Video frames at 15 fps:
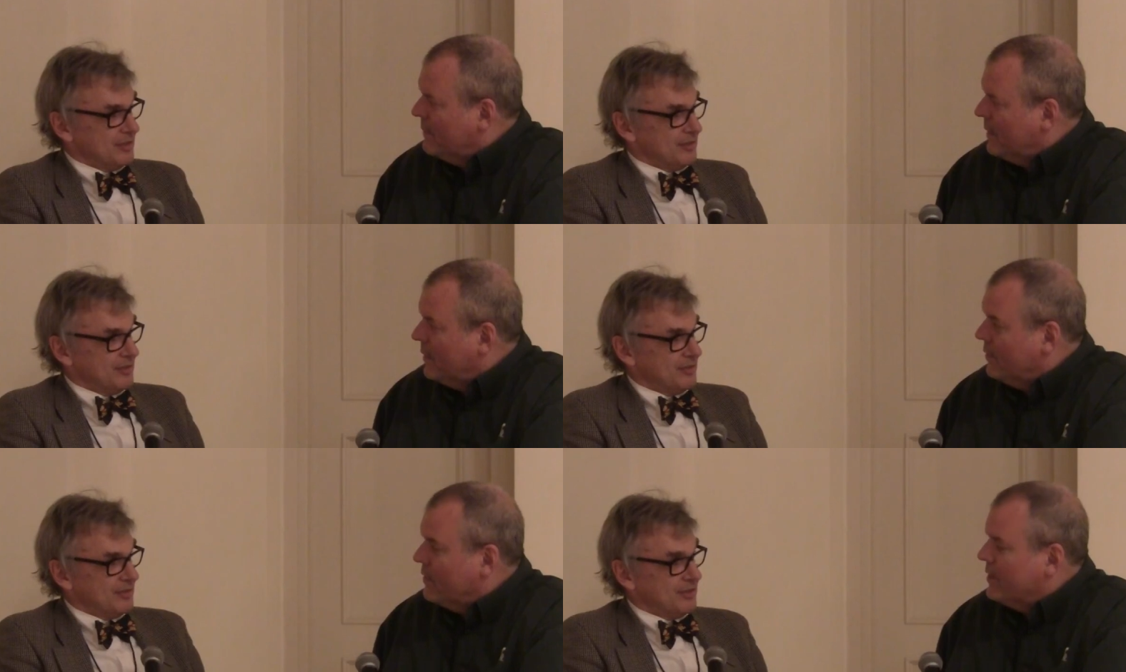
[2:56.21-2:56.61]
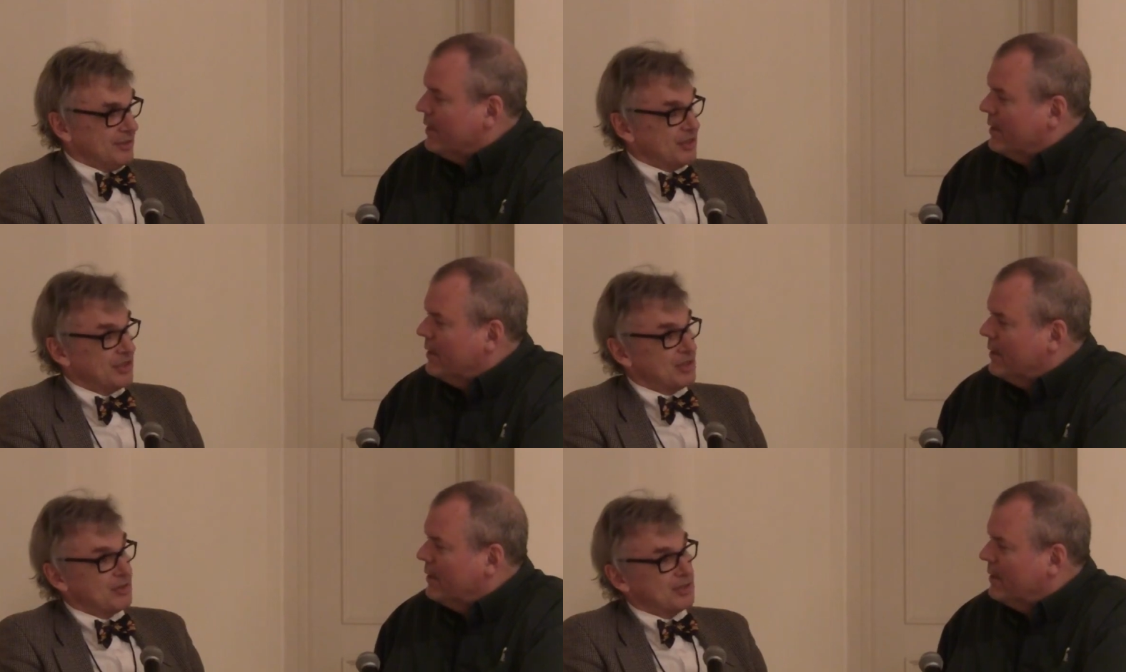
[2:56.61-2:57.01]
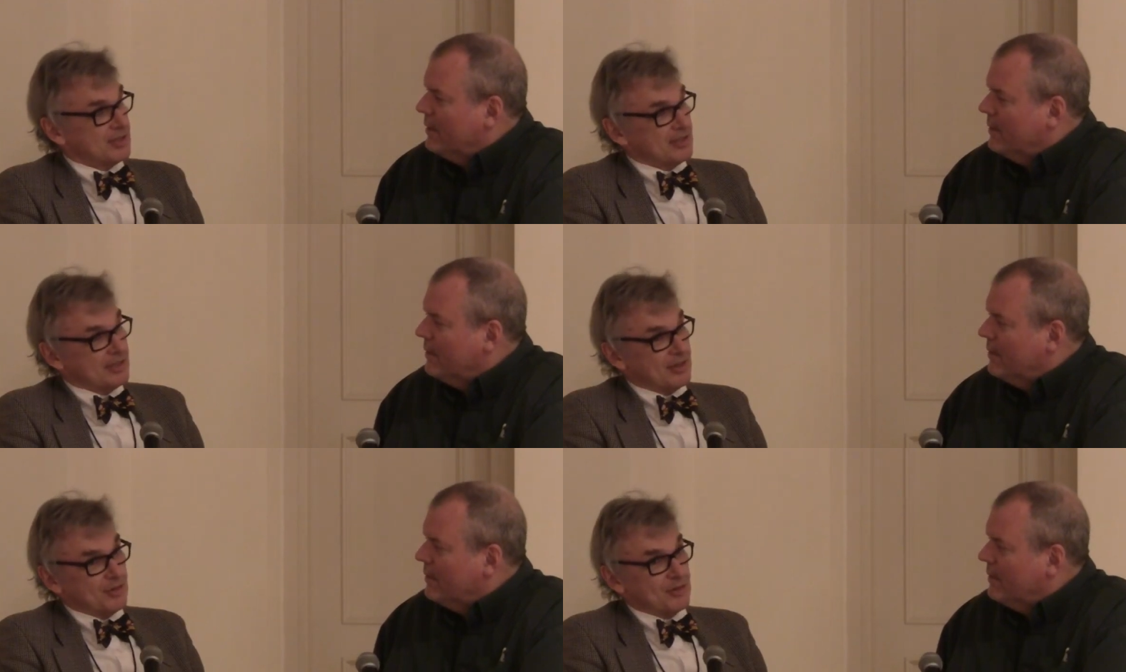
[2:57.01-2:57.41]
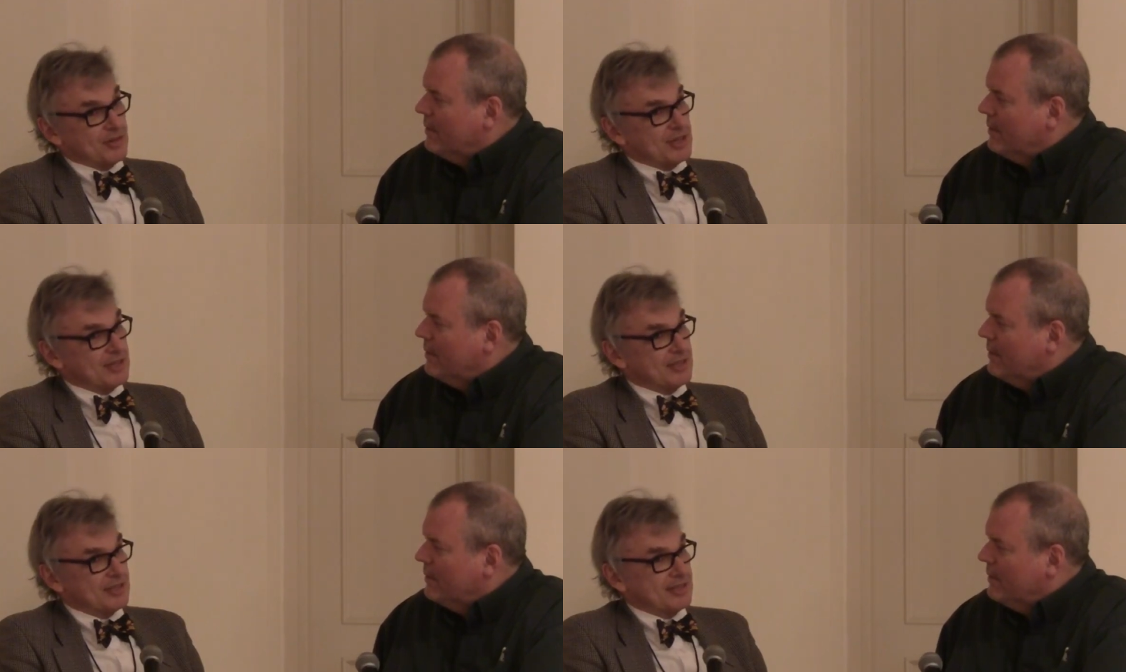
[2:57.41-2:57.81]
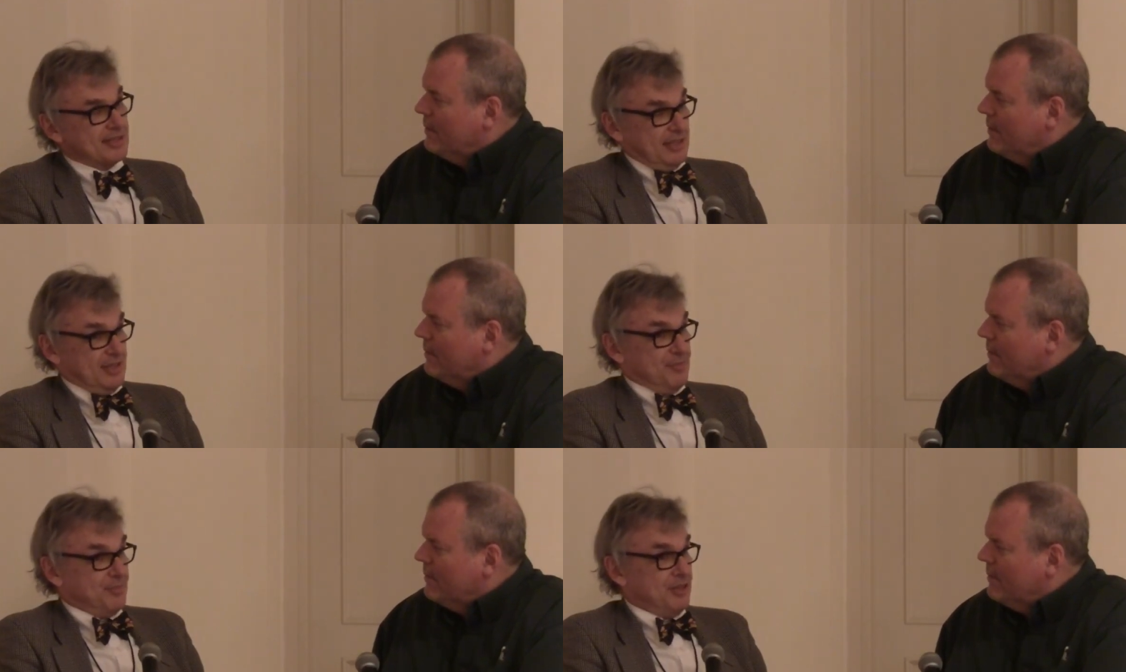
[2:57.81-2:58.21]
Speaker 1: Interesting. And so I say, all right, does
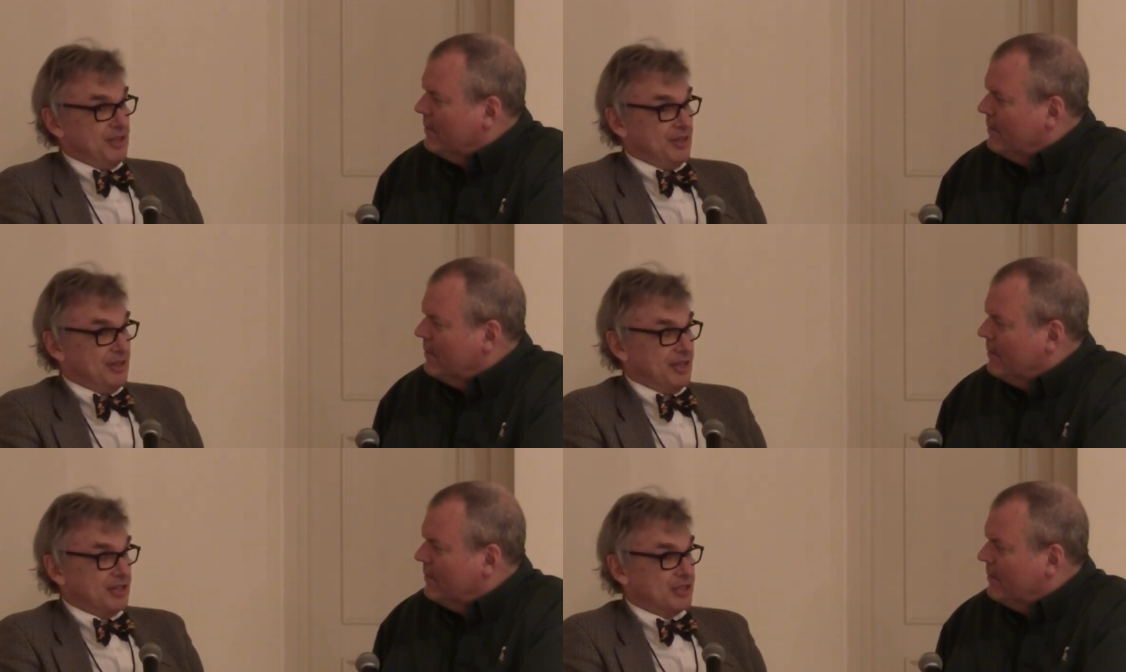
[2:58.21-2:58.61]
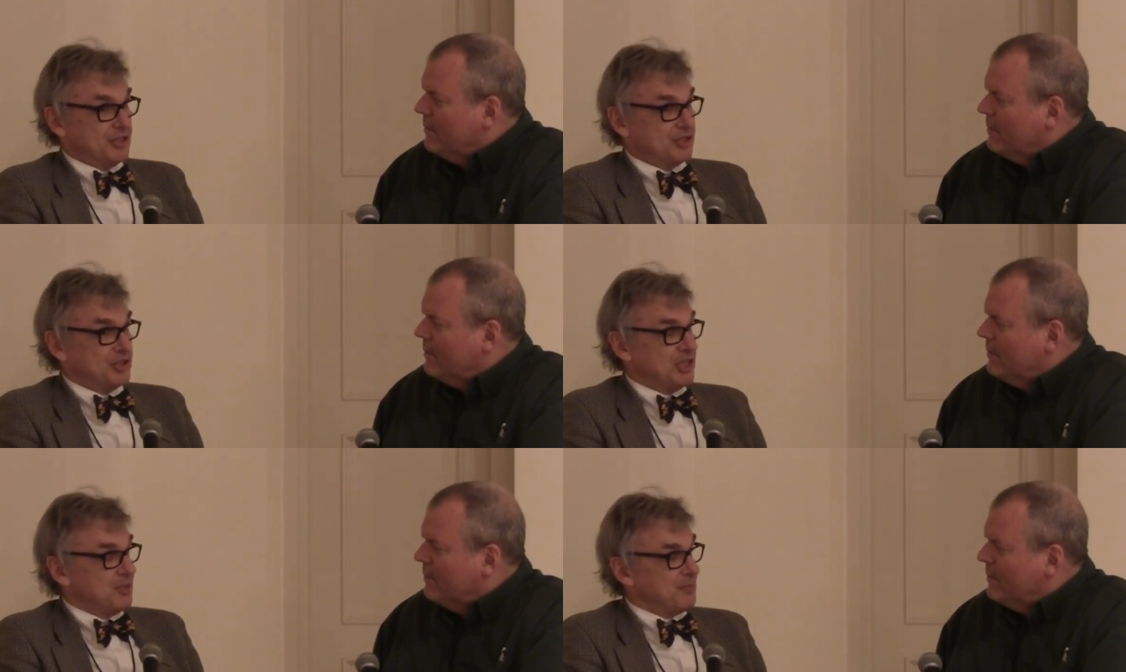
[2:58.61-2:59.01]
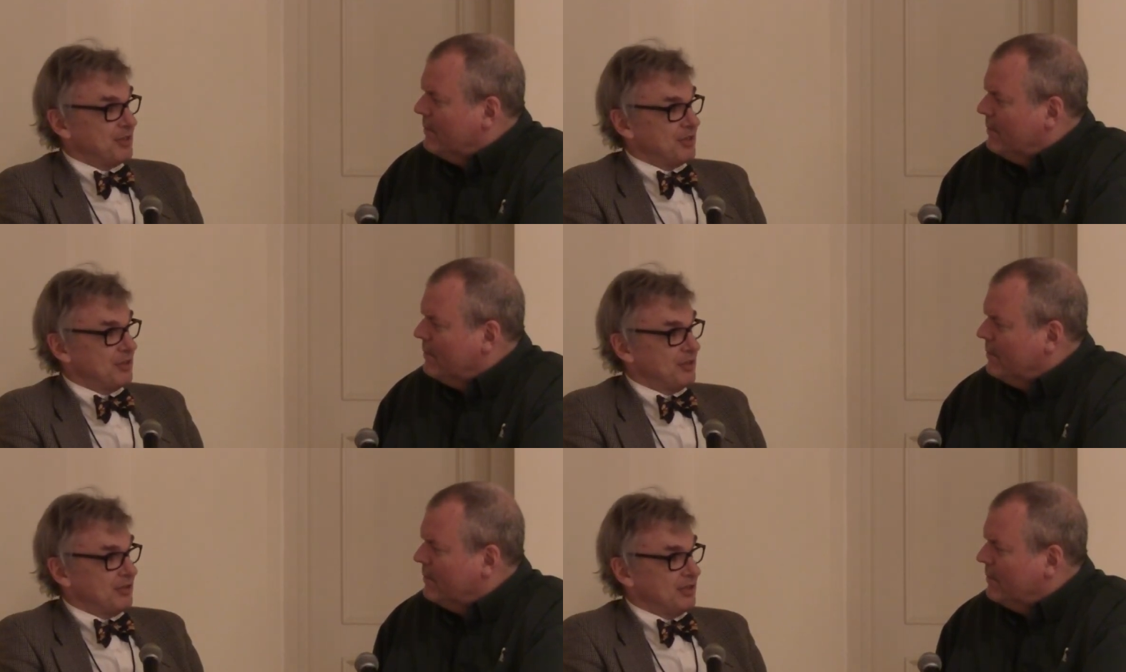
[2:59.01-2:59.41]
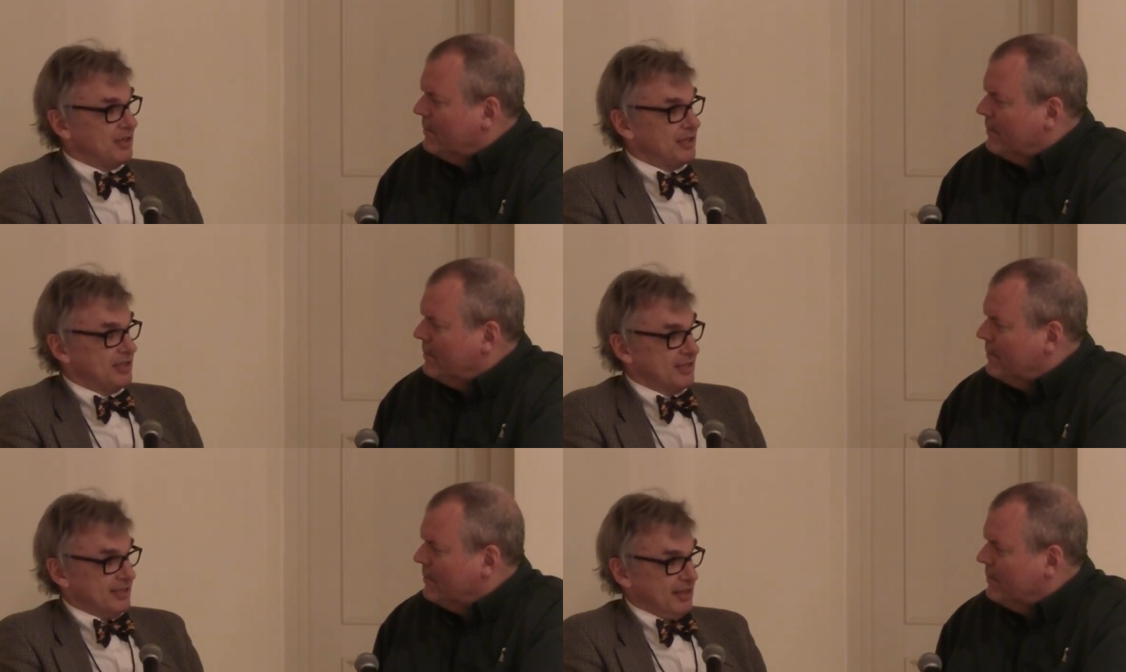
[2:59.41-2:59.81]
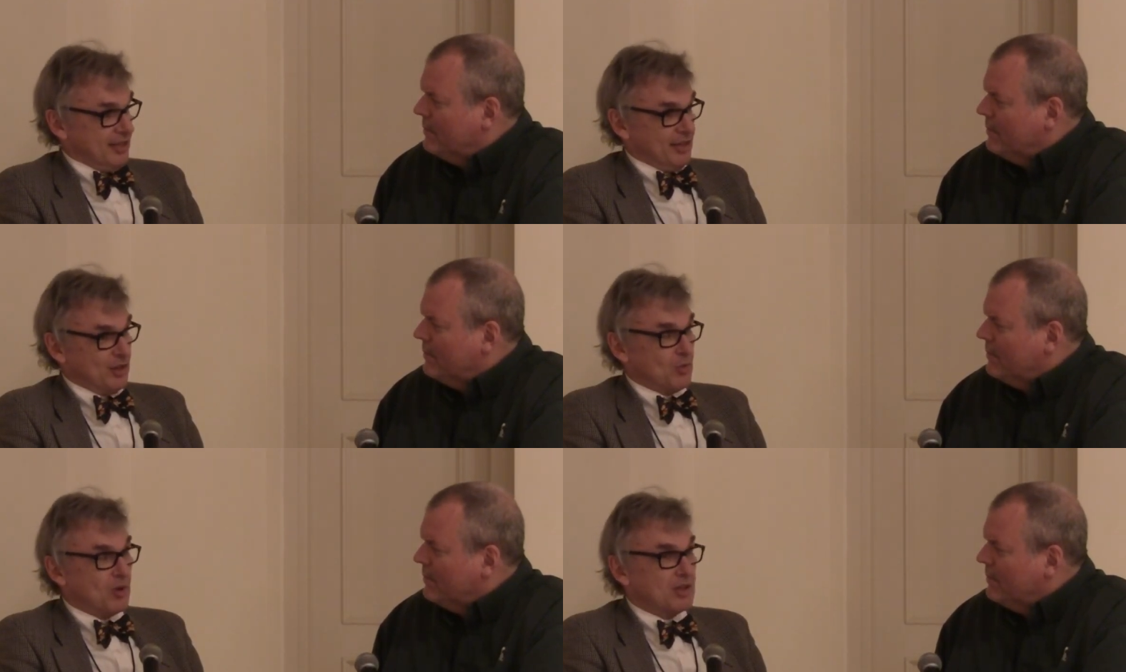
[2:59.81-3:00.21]
that mean that cheap and early is
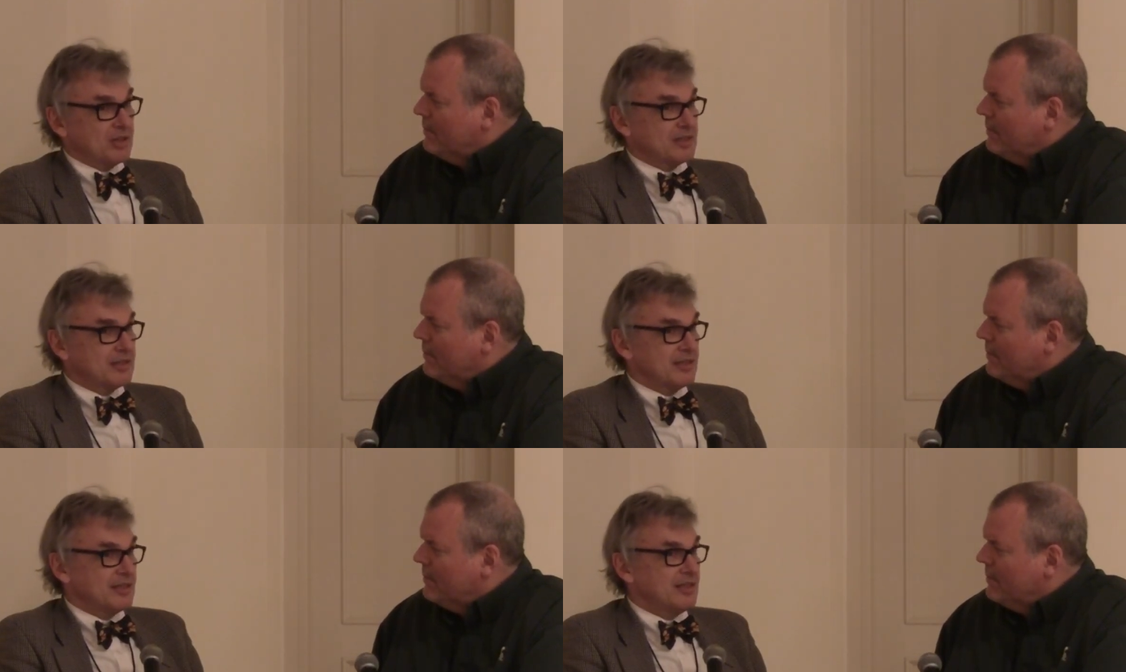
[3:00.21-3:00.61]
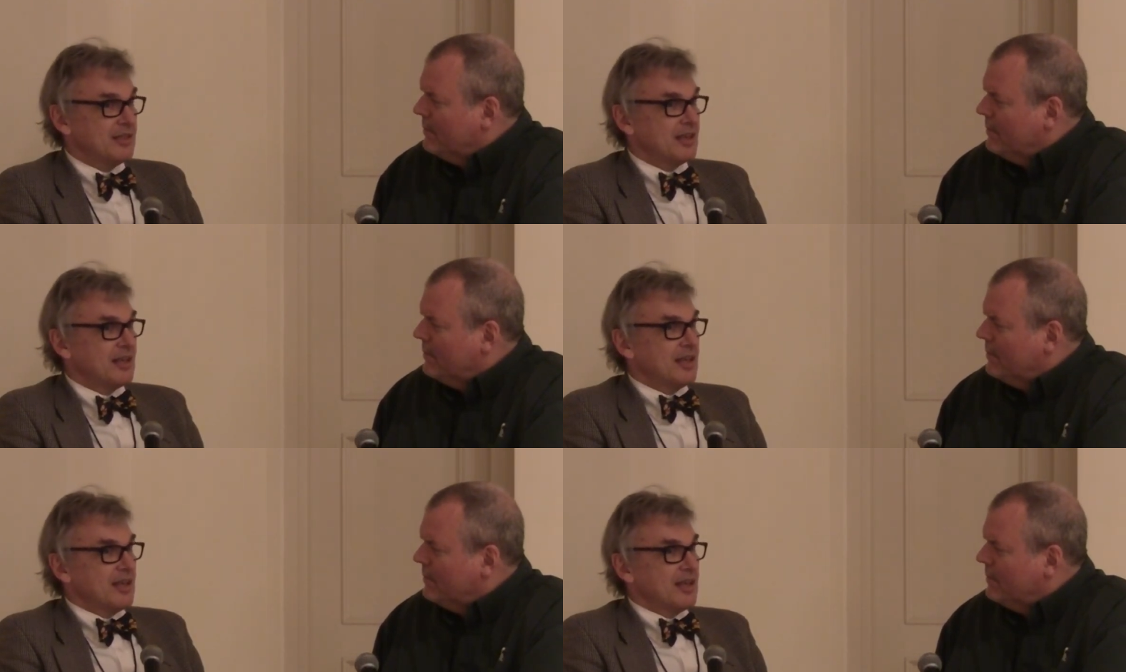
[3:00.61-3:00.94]
high quality?